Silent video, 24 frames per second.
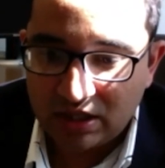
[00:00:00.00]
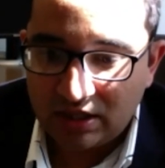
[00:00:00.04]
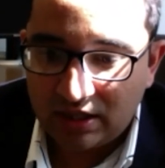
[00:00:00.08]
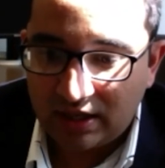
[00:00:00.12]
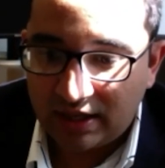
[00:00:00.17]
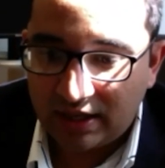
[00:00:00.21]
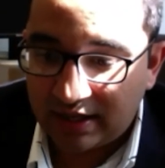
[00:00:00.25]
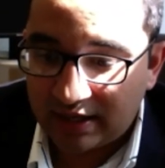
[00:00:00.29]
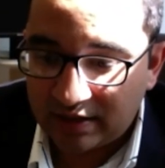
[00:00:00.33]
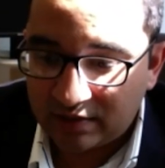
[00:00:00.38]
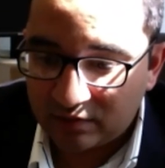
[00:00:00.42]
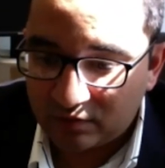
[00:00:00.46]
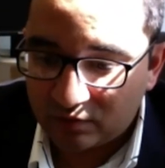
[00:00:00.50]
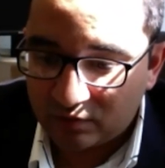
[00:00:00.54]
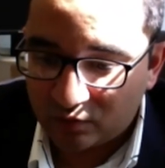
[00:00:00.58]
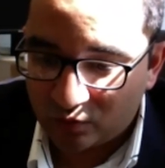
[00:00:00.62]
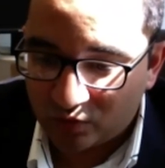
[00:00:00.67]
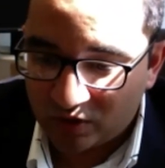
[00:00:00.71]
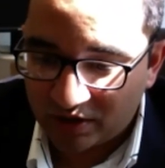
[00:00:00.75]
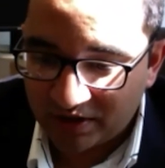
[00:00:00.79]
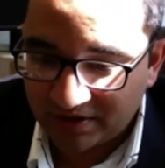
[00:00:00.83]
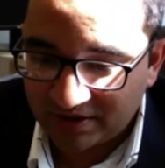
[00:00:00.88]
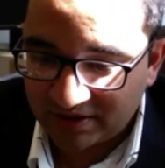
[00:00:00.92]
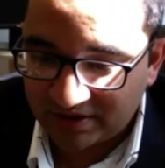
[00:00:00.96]
And
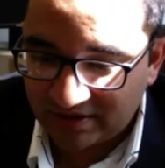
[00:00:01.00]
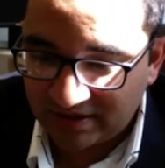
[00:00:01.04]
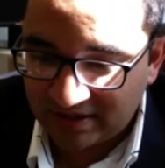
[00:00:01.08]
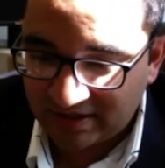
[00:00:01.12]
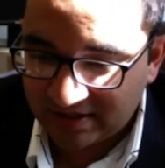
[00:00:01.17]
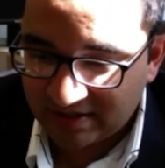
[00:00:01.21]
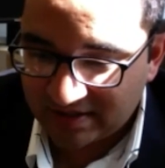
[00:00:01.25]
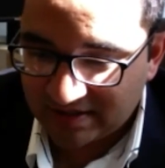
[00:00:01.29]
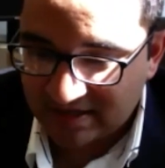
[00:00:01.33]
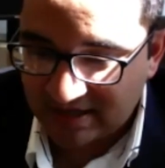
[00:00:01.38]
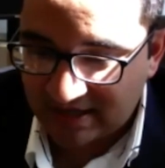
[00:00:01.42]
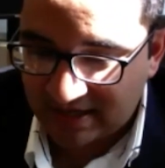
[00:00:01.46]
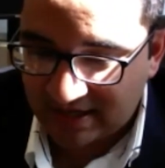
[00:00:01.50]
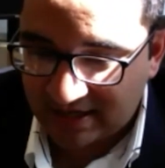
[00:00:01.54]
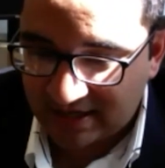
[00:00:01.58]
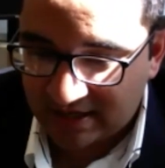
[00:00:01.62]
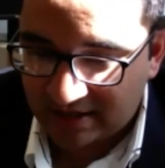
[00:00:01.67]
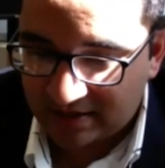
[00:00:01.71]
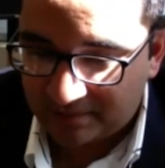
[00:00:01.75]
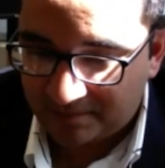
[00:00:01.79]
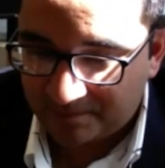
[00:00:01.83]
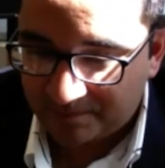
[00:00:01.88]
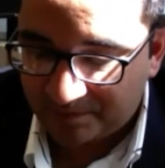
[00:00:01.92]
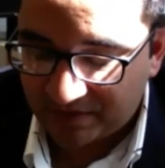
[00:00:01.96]
one of the things
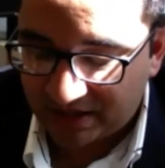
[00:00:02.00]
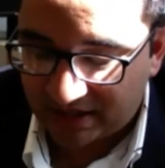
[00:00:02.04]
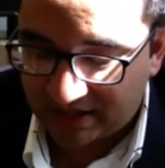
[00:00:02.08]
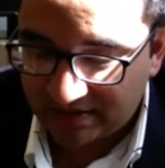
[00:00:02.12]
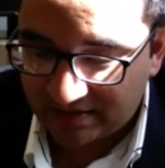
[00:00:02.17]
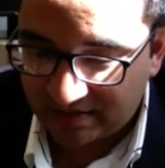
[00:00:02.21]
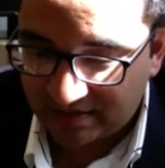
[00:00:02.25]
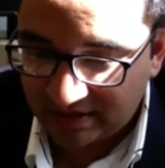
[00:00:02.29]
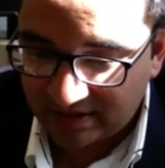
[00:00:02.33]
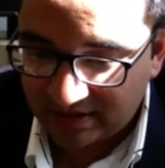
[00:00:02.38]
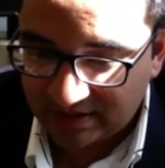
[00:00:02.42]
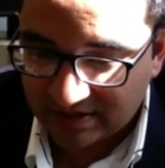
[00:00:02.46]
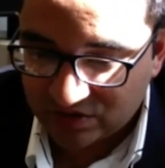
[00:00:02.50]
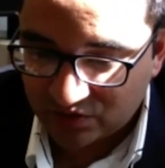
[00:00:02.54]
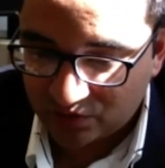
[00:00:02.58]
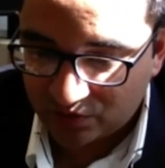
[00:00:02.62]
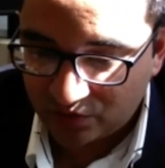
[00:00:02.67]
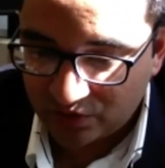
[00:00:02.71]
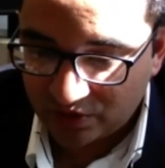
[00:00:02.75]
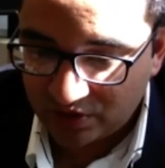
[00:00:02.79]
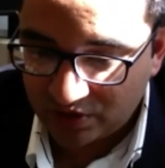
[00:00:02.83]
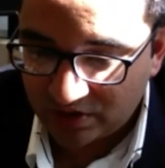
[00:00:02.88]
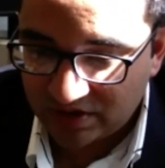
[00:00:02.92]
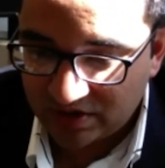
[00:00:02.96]
that I think has
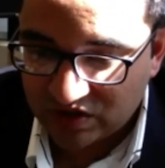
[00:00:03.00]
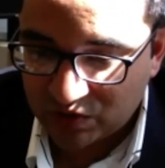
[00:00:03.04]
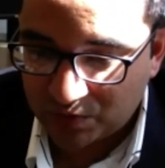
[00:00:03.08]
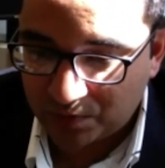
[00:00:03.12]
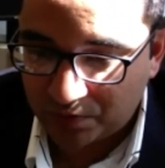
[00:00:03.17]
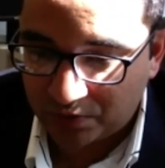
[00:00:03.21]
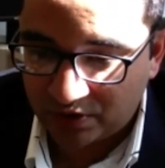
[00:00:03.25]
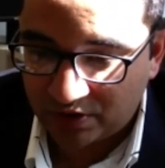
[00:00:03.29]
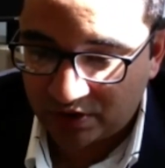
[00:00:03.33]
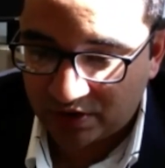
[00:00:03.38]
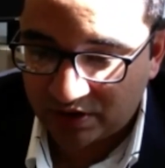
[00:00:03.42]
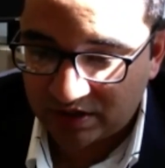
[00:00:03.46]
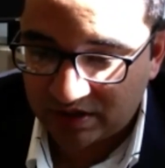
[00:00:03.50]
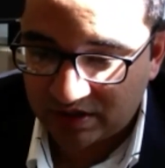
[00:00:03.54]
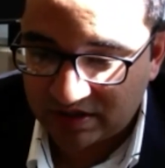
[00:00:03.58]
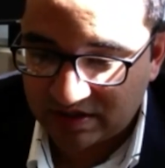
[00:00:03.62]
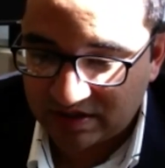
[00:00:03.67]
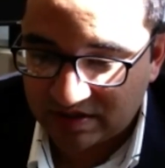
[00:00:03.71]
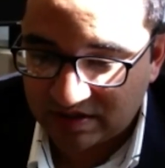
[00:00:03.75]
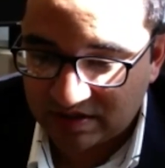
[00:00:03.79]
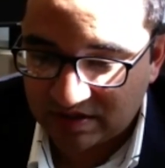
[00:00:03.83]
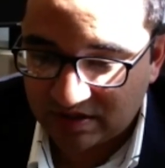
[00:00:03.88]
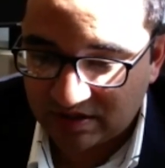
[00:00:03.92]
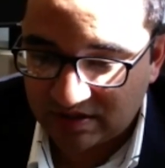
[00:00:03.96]
really spurned
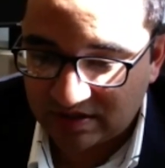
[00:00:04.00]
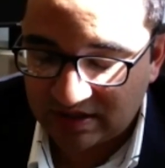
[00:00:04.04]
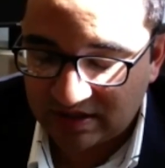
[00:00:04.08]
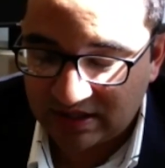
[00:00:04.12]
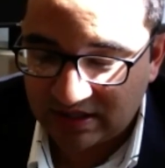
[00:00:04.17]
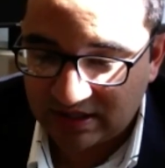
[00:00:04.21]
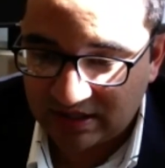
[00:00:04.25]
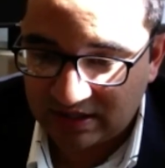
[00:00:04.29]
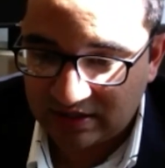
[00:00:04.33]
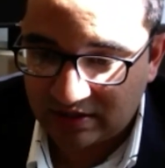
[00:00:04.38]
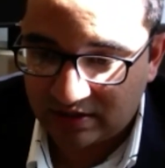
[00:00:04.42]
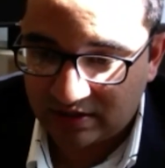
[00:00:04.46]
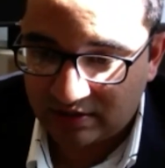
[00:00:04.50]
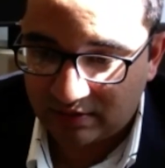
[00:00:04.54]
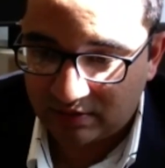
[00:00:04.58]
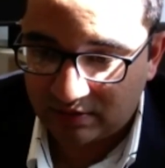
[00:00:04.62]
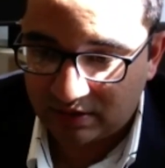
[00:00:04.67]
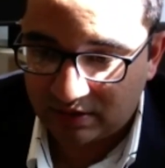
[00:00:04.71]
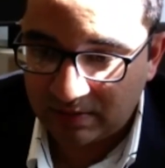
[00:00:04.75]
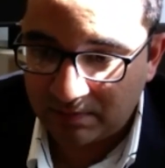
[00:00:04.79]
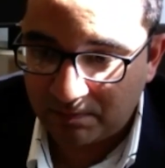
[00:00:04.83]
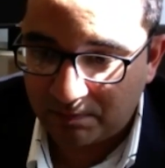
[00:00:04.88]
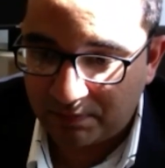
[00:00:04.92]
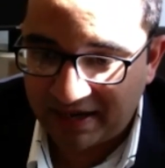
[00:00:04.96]
is the
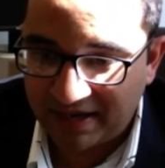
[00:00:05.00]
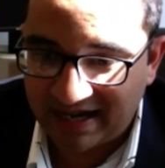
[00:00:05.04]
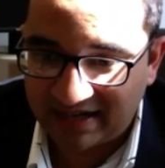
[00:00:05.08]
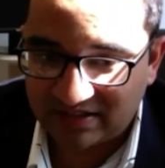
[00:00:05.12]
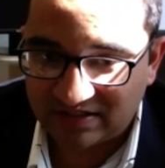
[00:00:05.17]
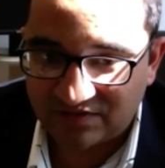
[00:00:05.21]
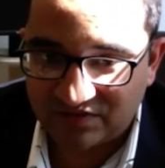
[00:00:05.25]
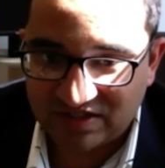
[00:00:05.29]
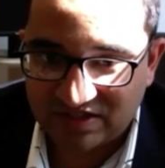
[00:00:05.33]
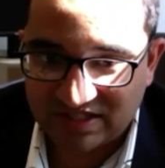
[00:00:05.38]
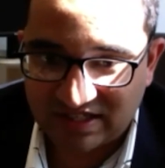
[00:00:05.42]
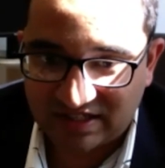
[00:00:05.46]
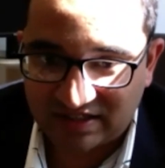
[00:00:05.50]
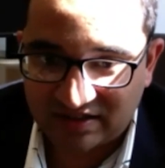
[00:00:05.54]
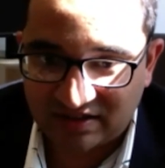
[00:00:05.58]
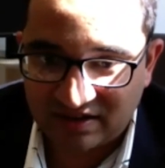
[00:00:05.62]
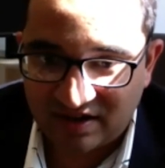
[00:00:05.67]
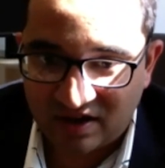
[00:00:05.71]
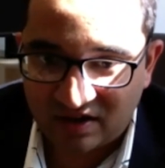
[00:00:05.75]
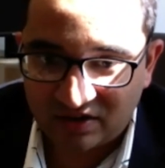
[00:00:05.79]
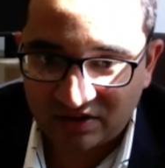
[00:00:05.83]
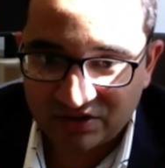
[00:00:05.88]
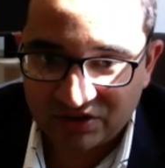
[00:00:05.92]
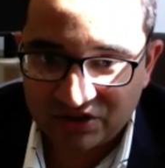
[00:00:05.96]
impact of
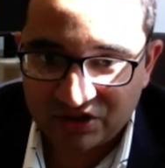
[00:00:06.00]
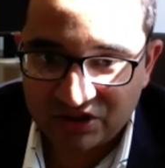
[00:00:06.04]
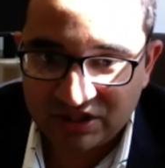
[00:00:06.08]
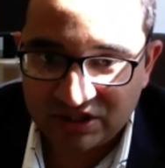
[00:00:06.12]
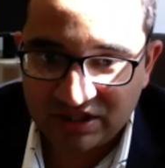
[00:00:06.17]
technology and